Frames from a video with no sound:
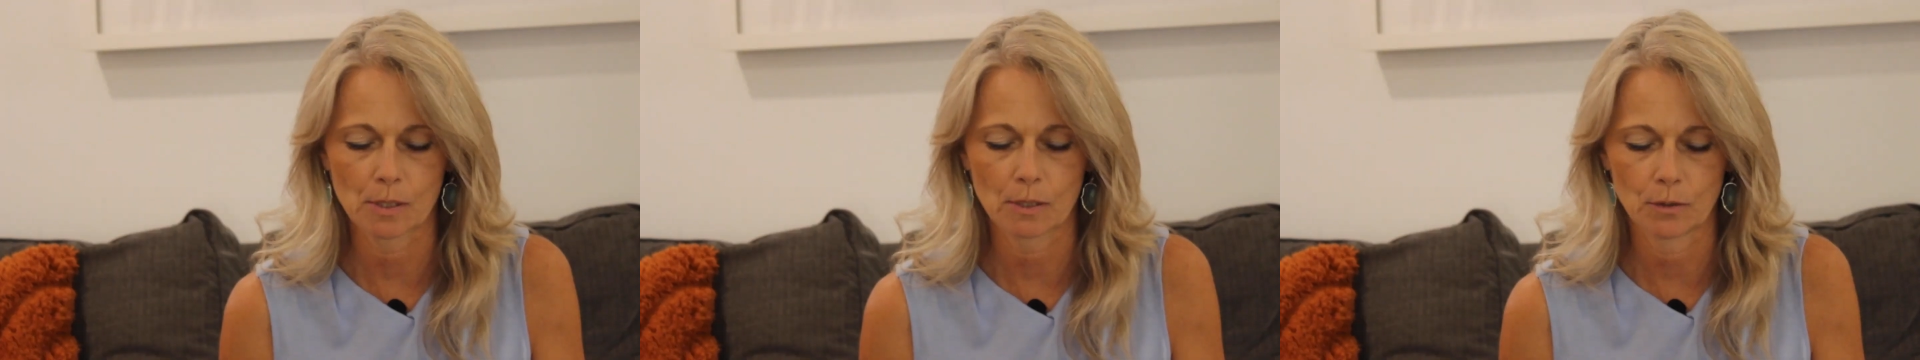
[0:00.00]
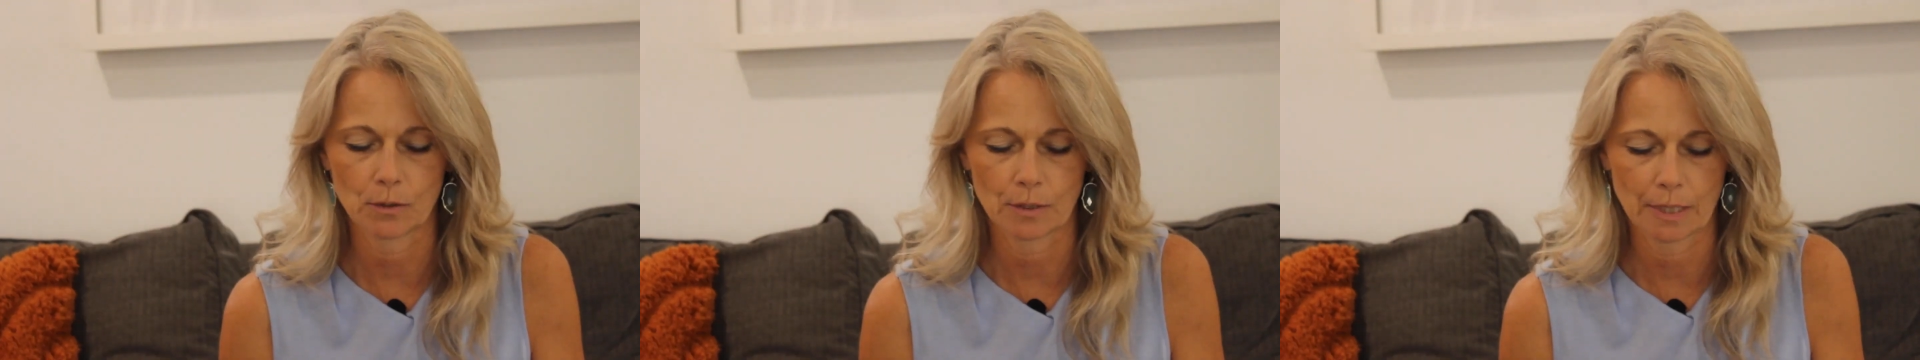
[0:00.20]

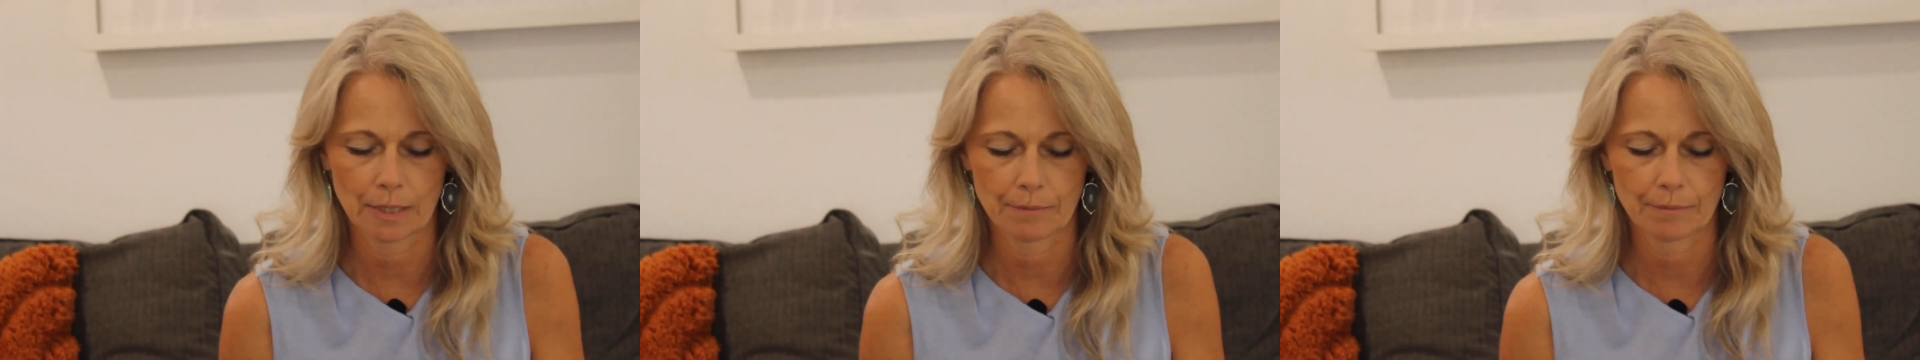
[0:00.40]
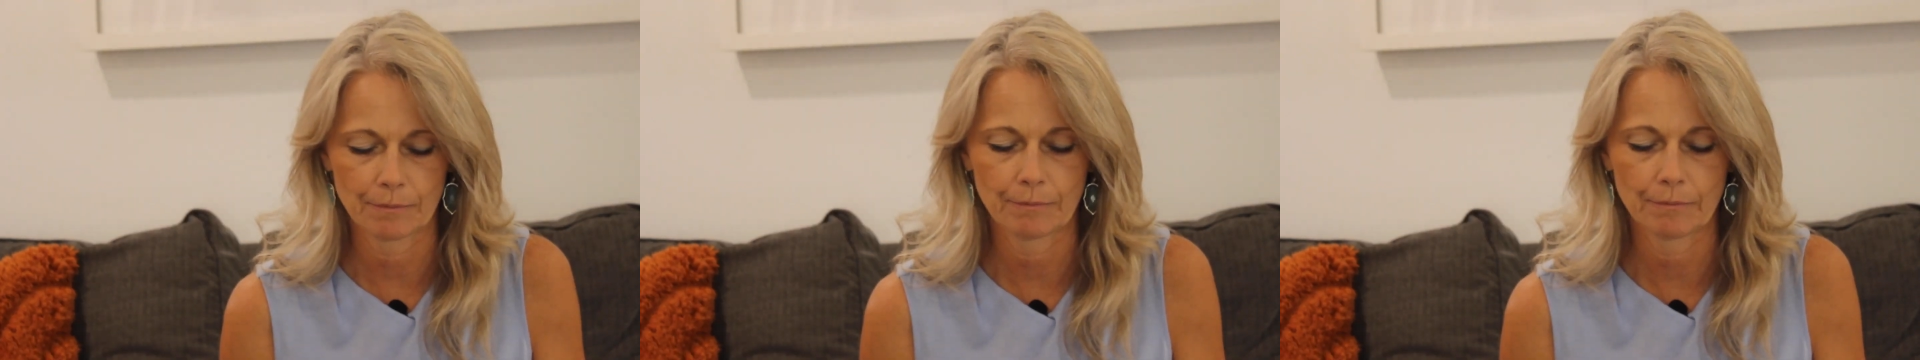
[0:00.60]

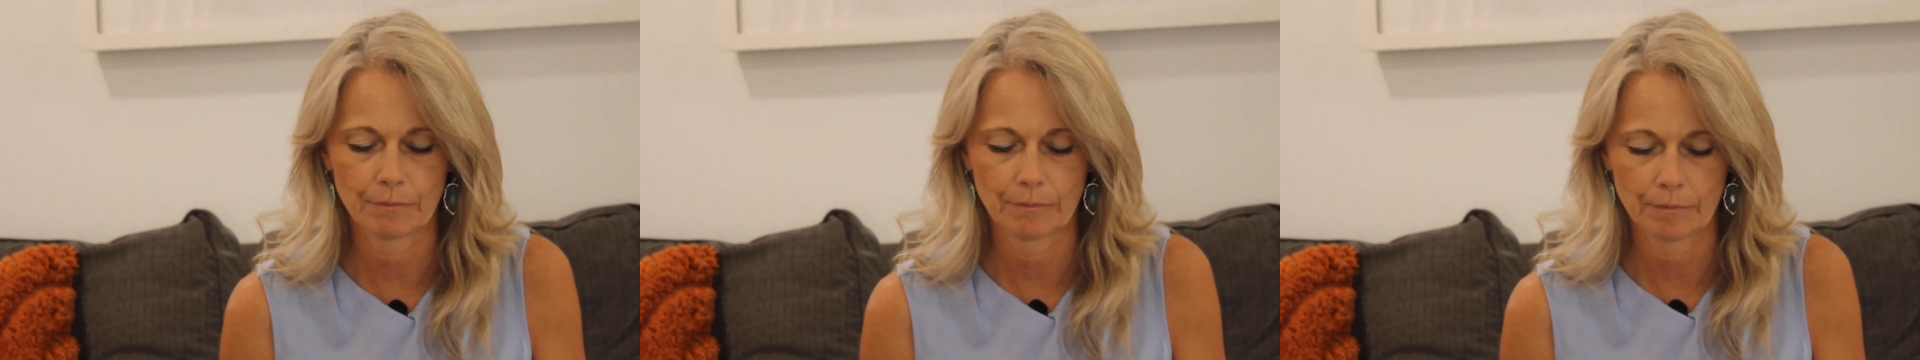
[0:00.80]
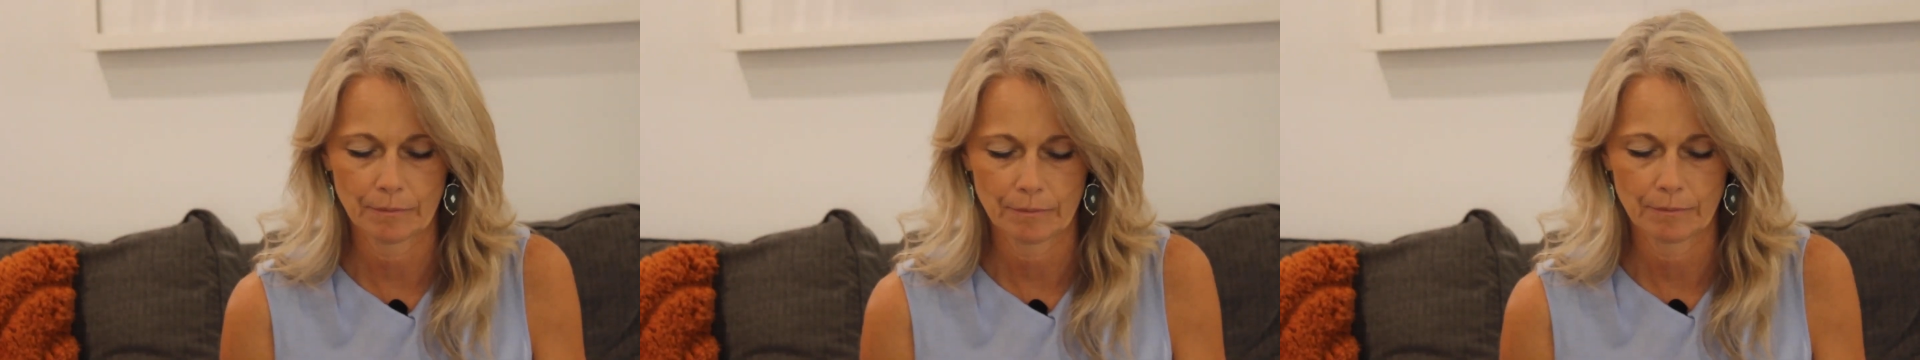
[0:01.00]
relationships and dating
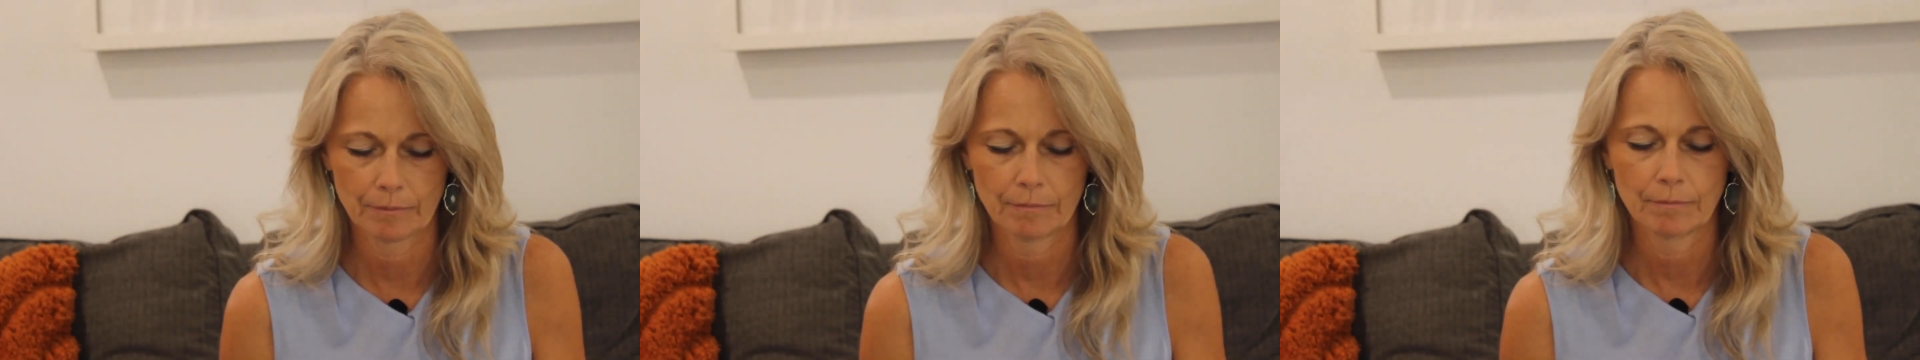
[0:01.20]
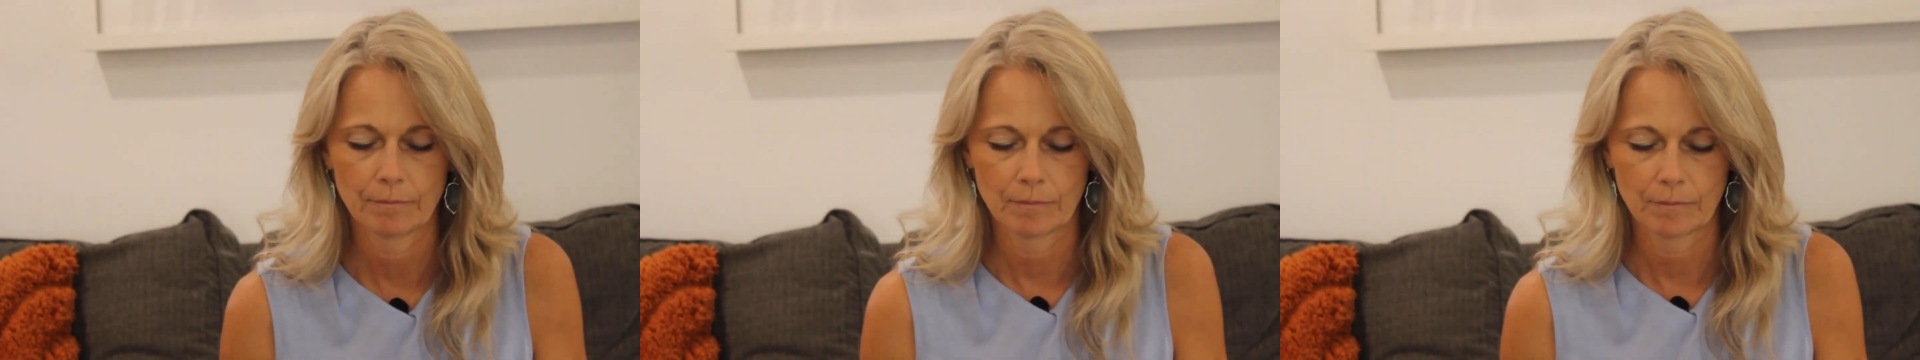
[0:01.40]
should be
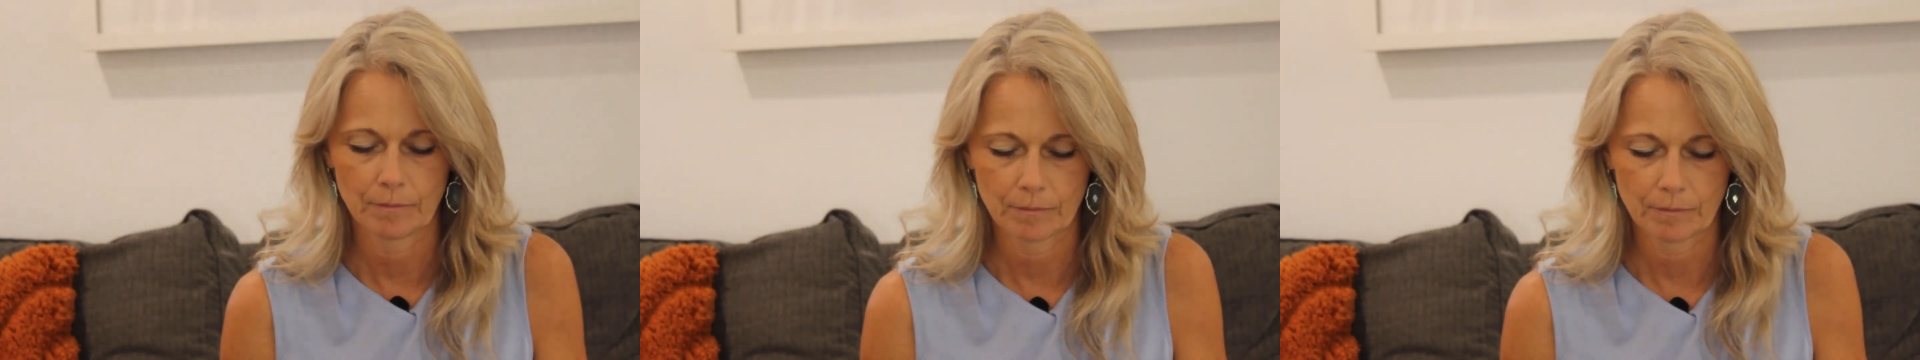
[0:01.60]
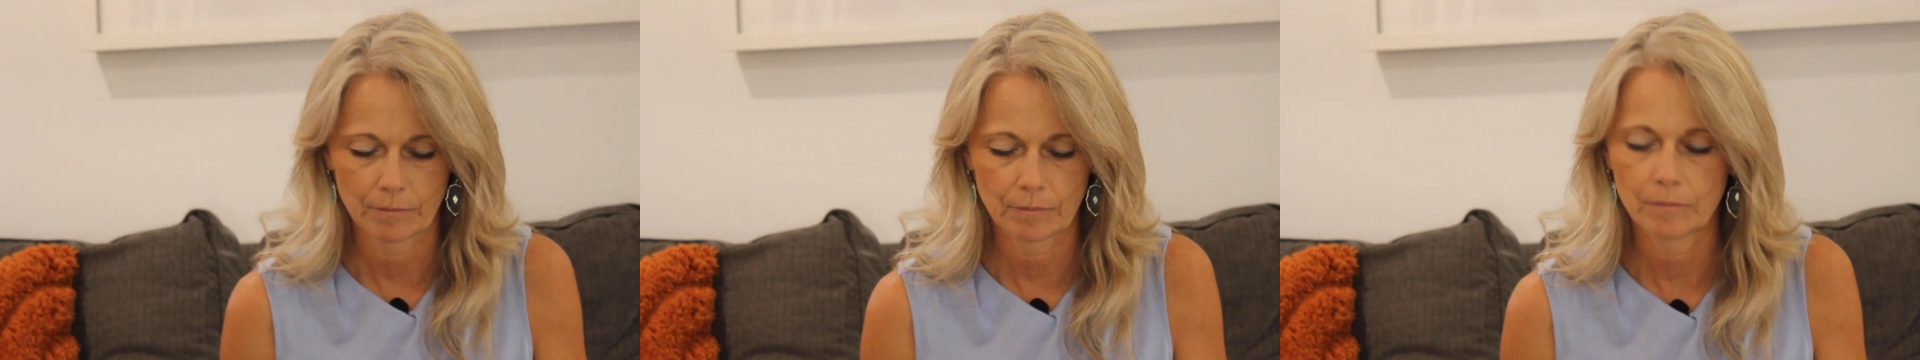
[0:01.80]
fun.
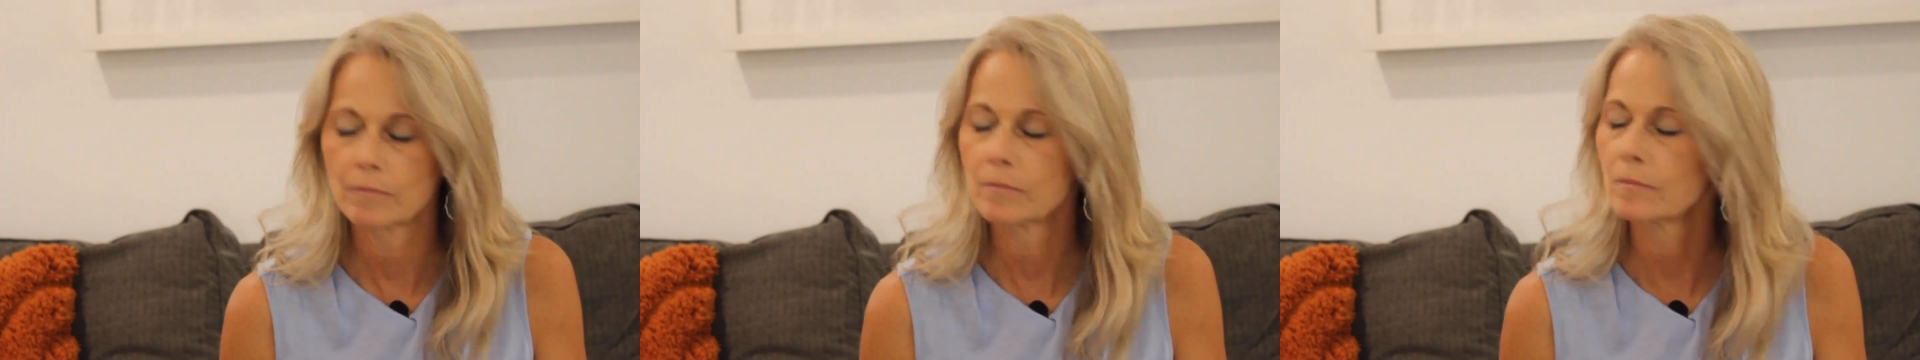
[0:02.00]
They